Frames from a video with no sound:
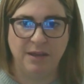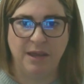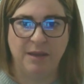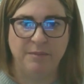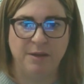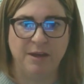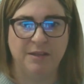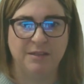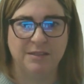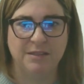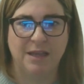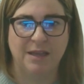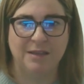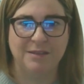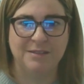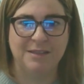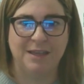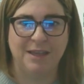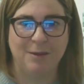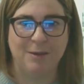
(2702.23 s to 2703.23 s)
I'm not
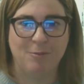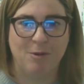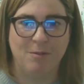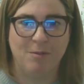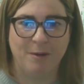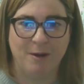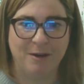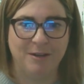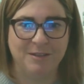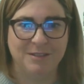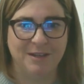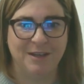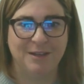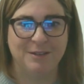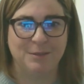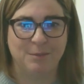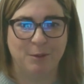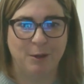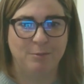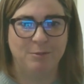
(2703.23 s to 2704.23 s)
saying Walmart is a
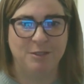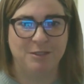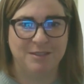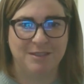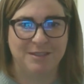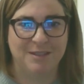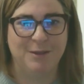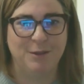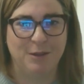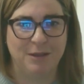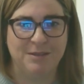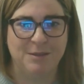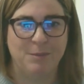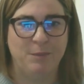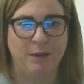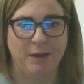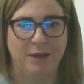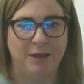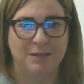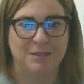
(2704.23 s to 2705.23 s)
customer. It's a
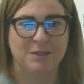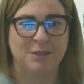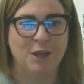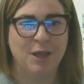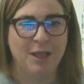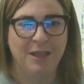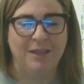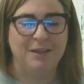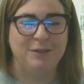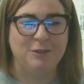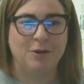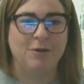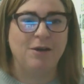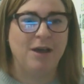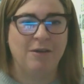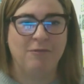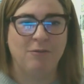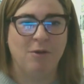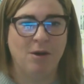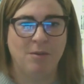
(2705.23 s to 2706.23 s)
big customer. Like, Don't
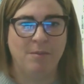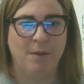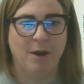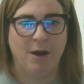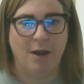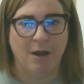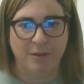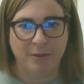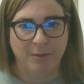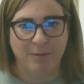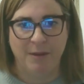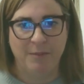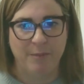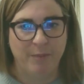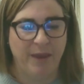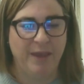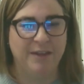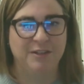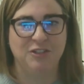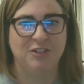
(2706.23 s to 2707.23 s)
have Walmart on the
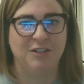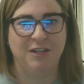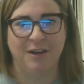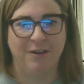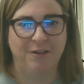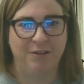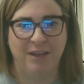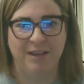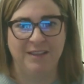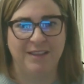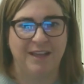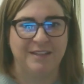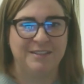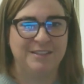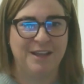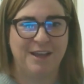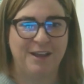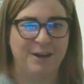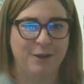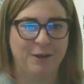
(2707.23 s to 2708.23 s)
webpage, like, that's
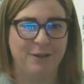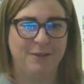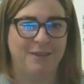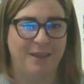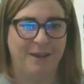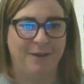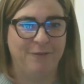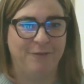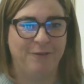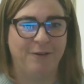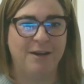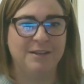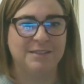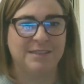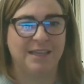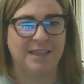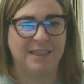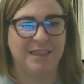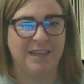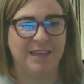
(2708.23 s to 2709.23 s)
not a good thing for us.
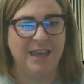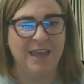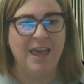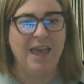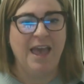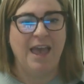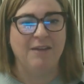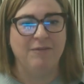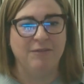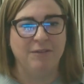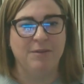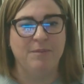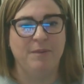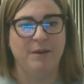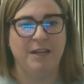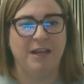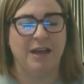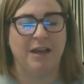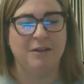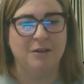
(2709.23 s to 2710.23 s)
I think
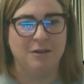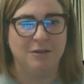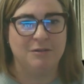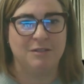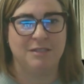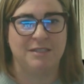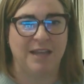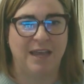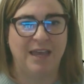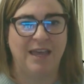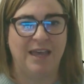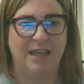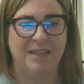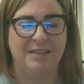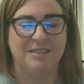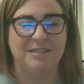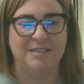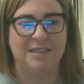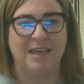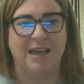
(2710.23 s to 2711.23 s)
everybody
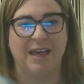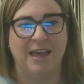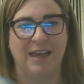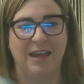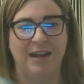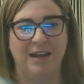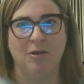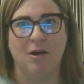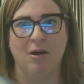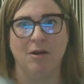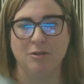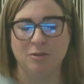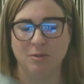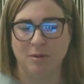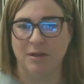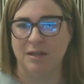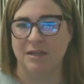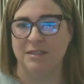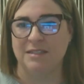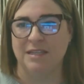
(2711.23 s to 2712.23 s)
understands that large
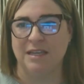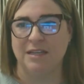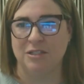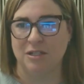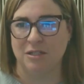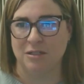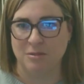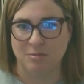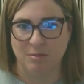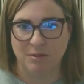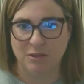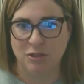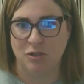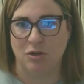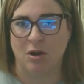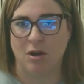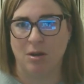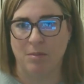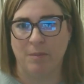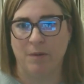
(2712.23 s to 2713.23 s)
organizations with
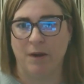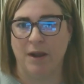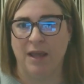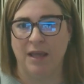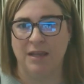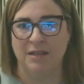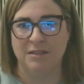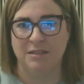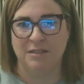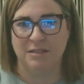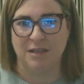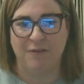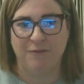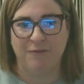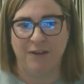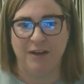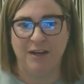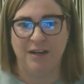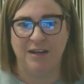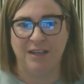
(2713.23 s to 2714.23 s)
strong brand
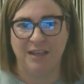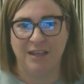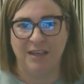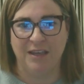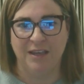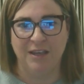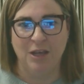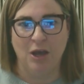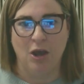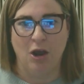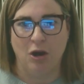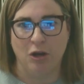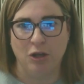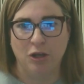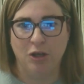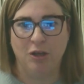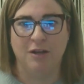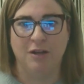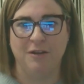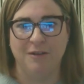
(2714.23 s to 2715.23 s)
affinity are
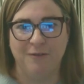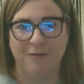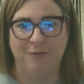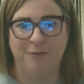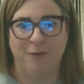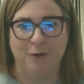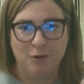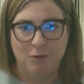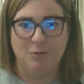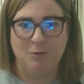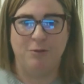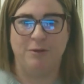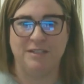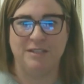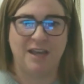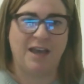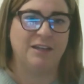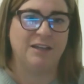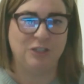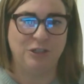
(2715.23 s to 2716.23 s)
good for you to
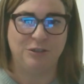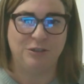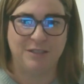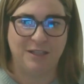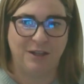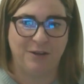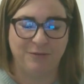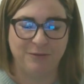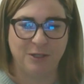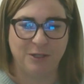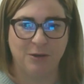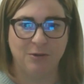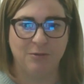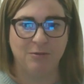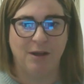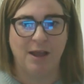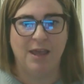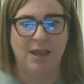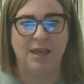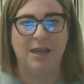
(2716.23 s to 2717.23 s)
attach yourself to,
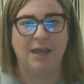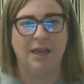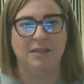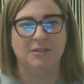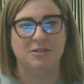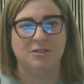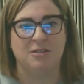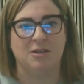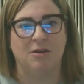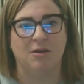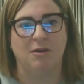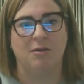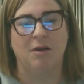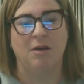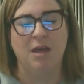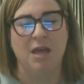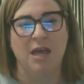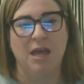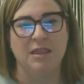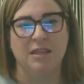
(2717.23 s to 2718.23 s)
right? And so
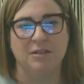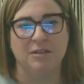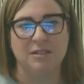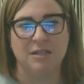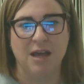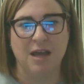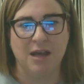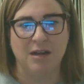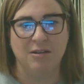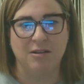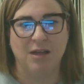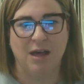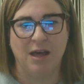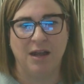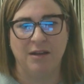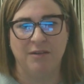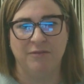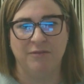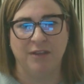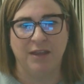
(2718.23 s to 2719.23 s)
there's not a lot
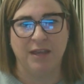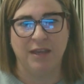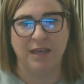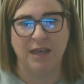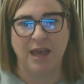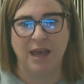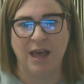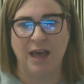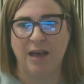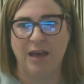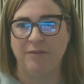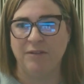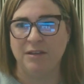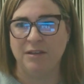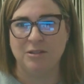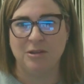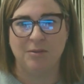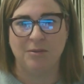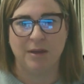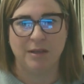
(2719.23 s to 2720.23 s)
of, like,
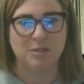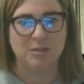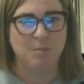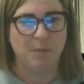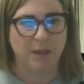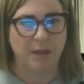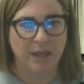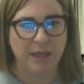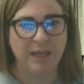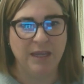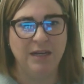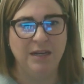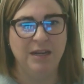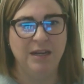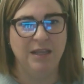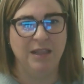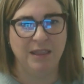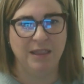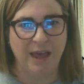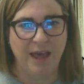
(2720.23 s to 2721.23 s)
having to explain
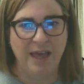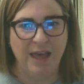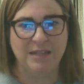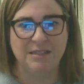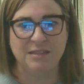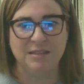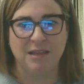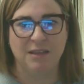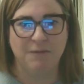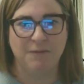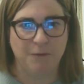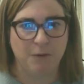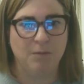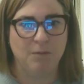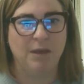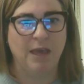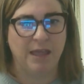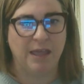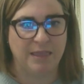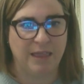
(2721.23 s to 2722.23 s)
that if you
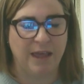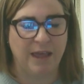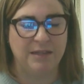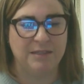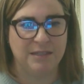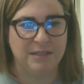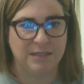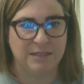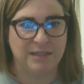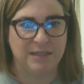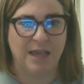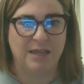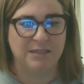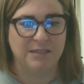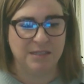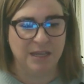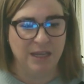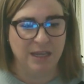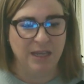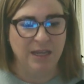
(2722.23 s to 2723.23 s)
get that
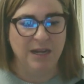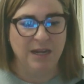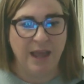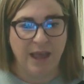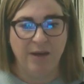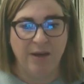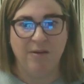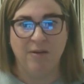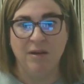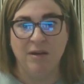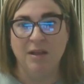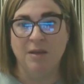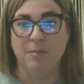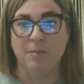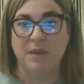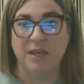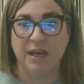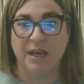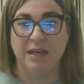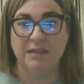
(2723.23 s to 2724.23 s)
success. Now,
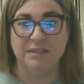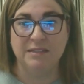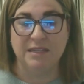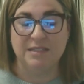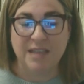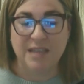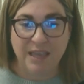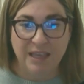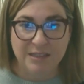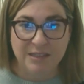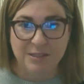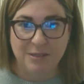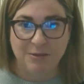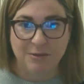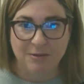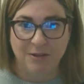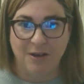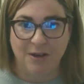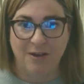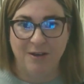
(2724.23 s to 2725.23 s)
because it takes
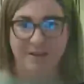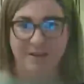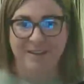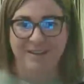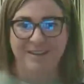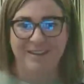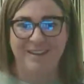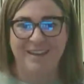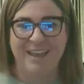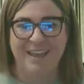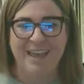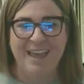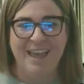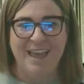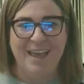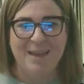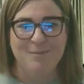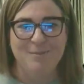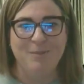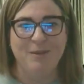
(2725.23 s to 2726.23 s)
so long
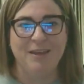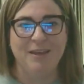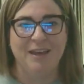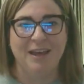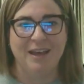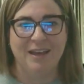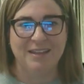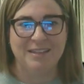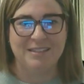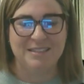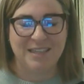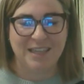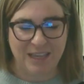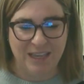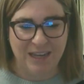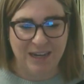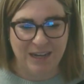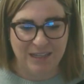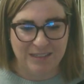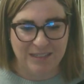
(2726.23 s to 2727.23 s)
and because
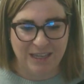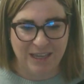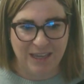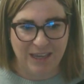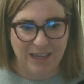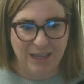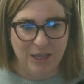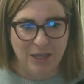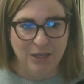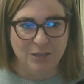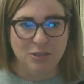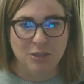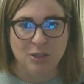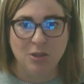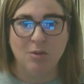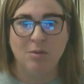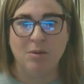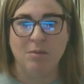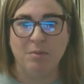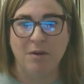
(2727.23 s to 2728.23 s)
it is a
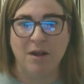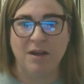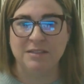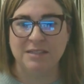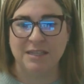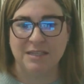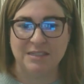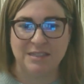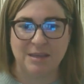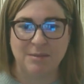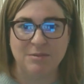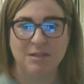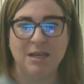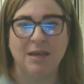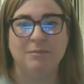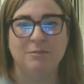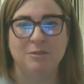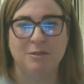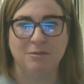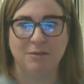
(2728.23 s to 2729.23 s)
slower process,
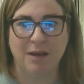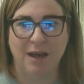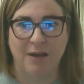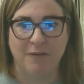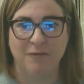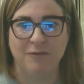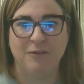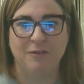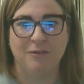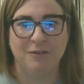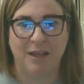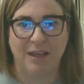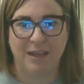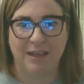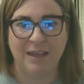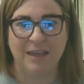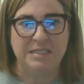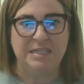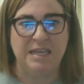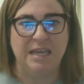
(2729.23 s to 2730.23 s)
sometimes you have to, like,
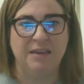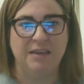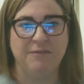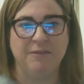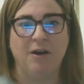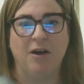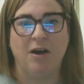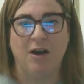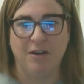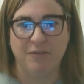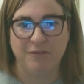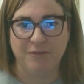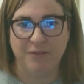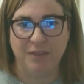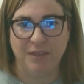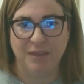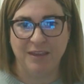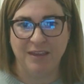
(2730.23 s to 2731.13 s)
stave off